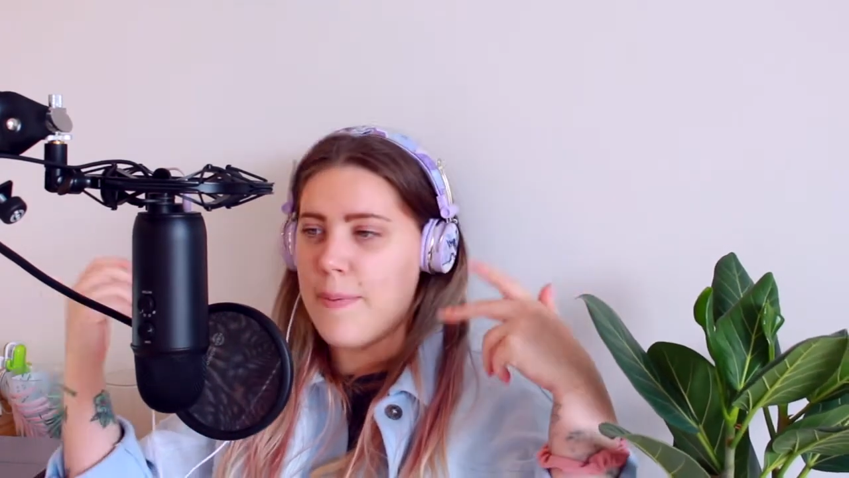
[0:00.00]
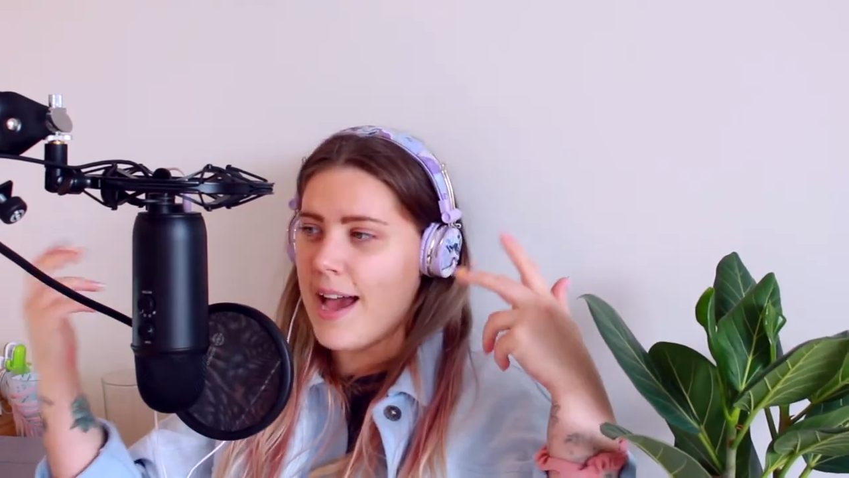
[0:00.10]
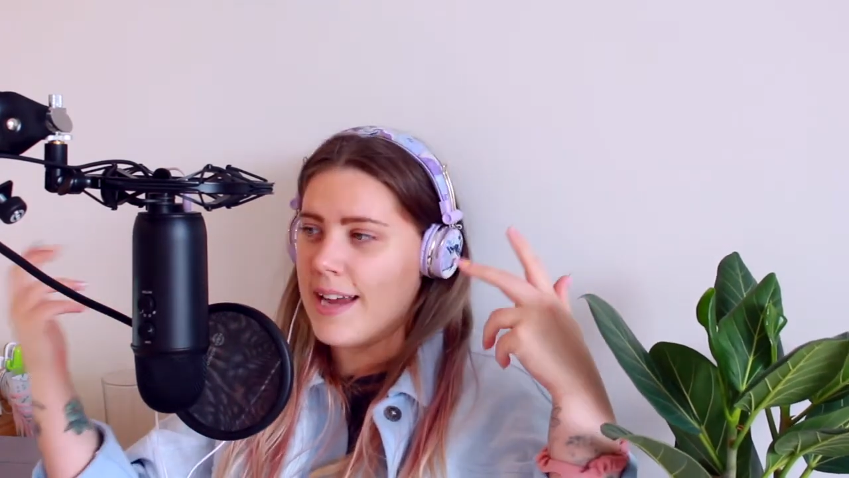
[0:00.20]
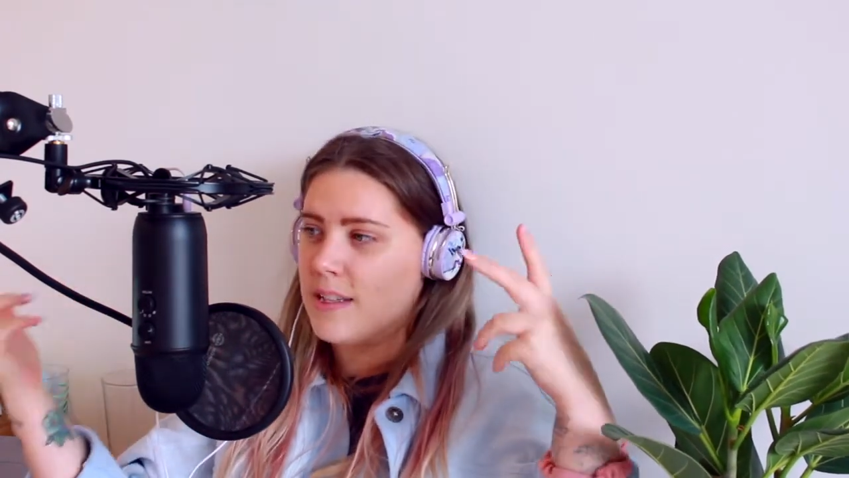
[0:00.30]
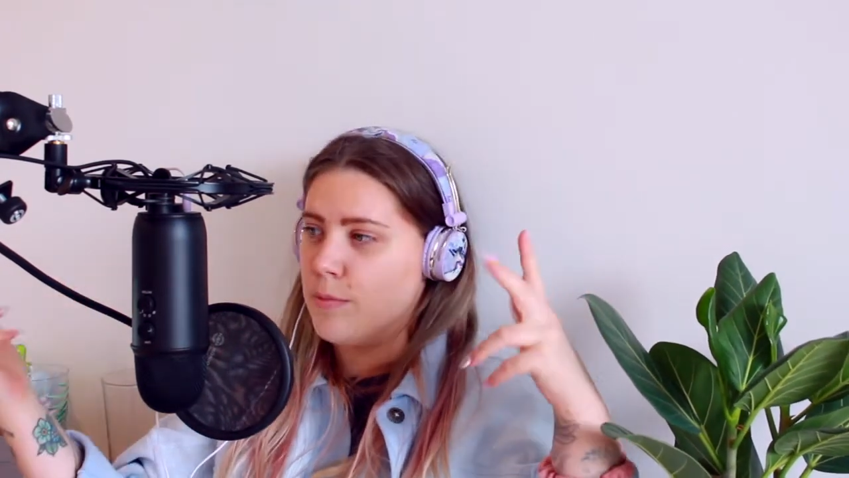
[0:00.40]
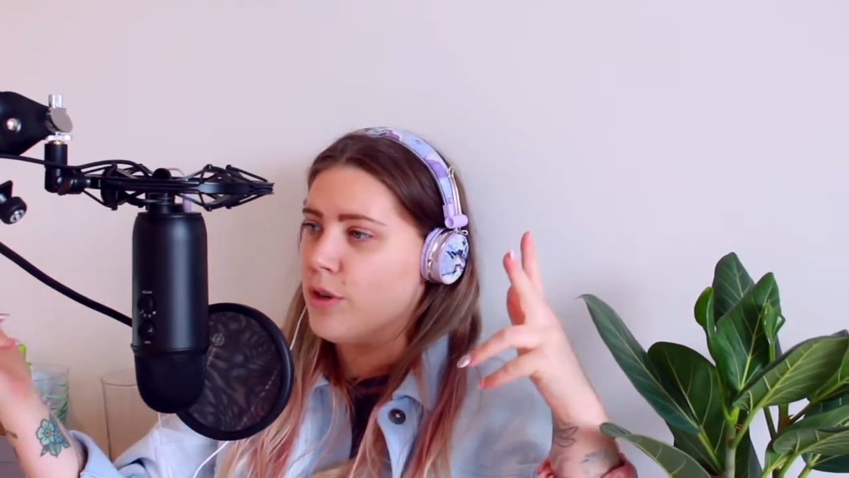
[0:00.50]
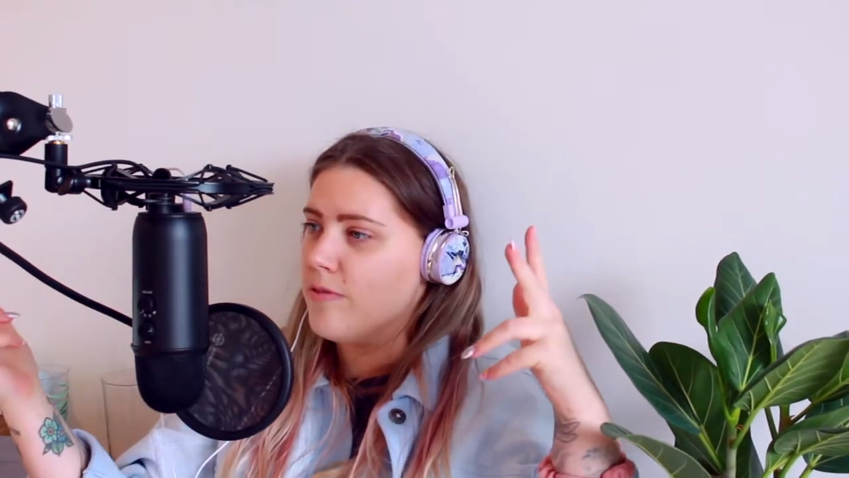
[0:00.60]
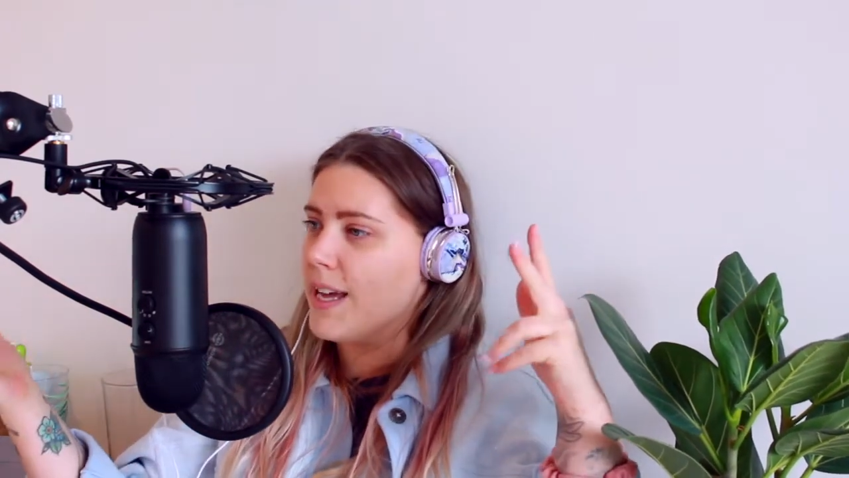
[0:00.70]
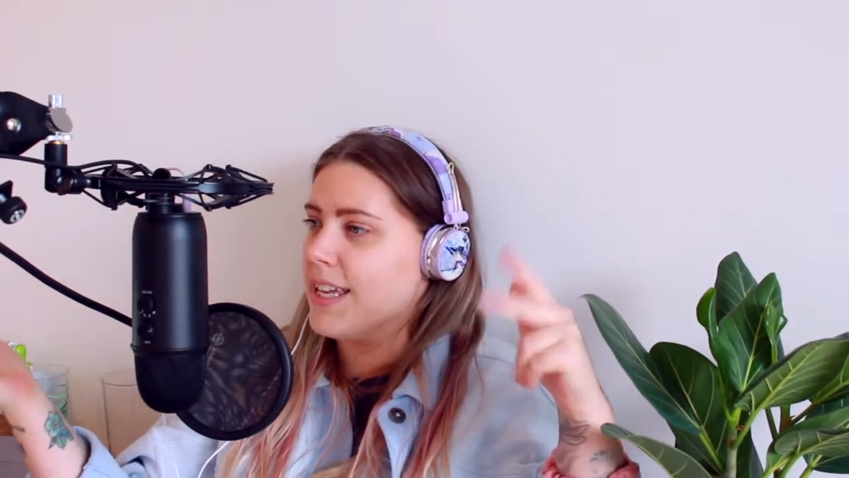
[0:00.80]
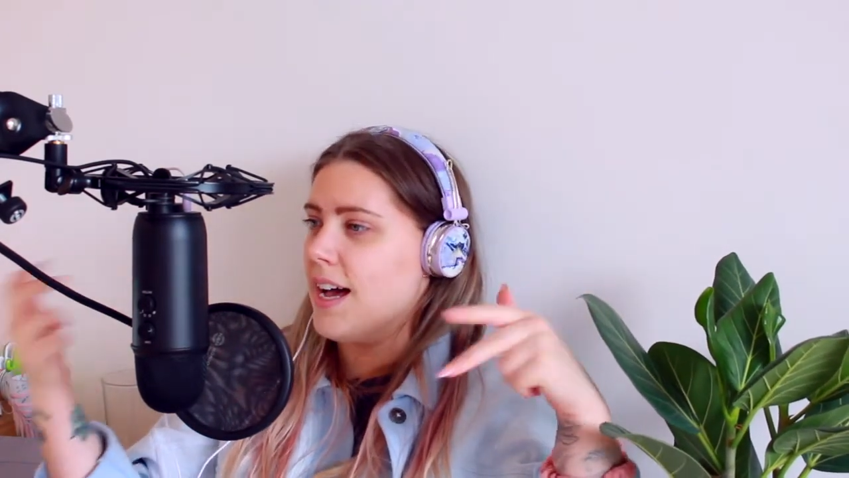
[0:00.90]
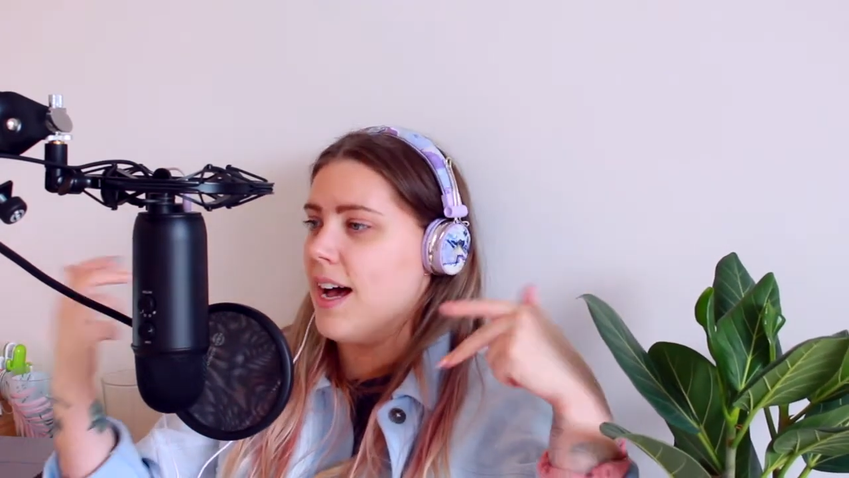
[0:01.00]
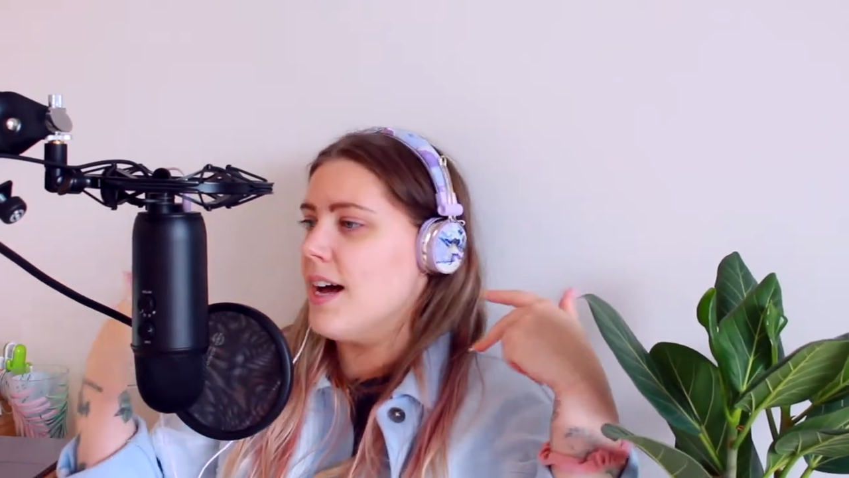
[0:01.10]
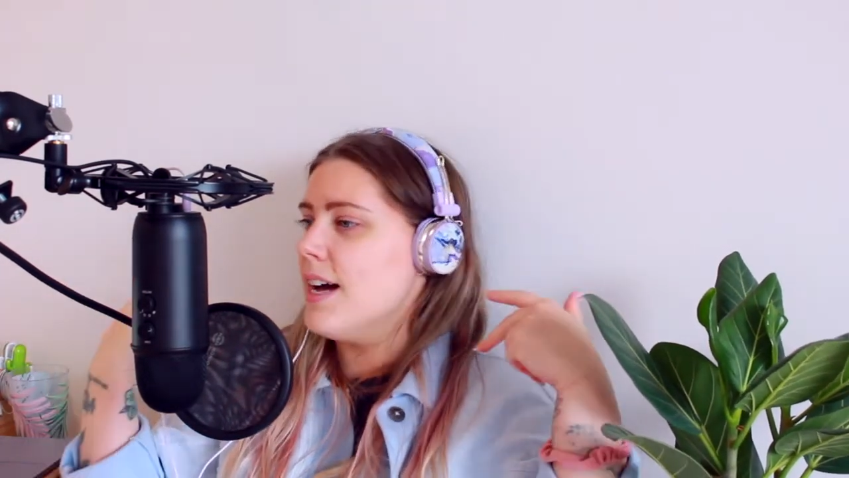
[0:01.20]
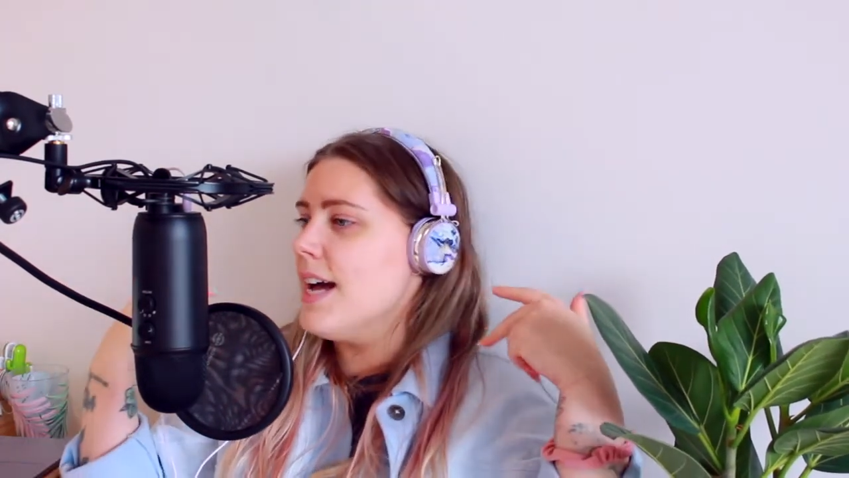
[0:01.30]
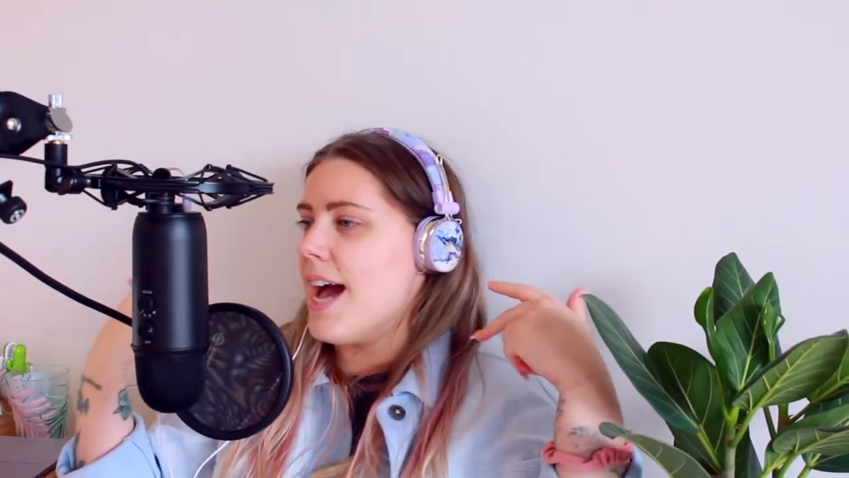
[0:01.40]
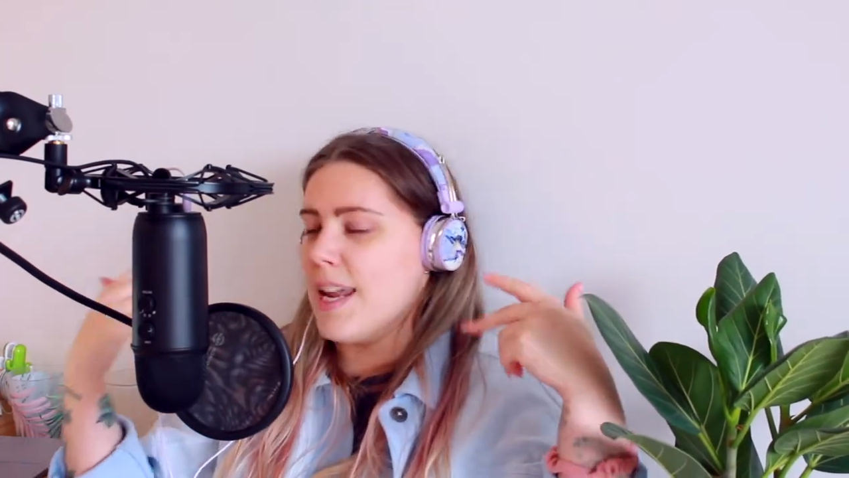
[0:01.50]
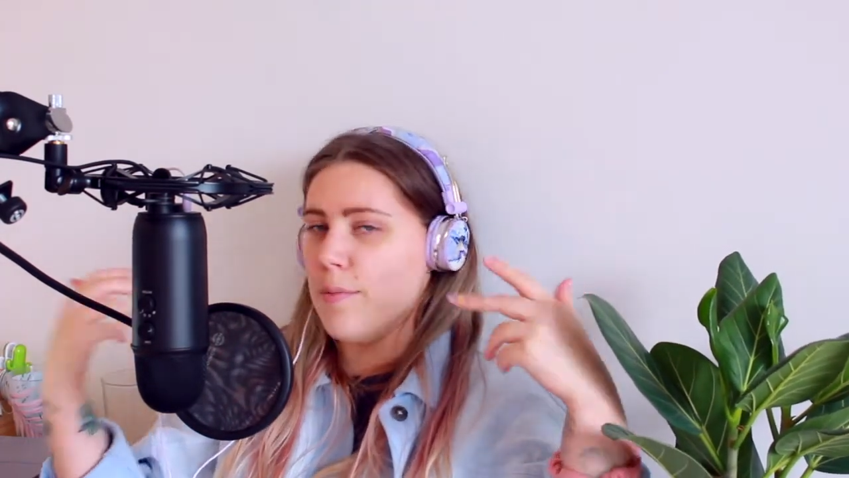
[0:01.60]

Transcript: I packed the boot of my car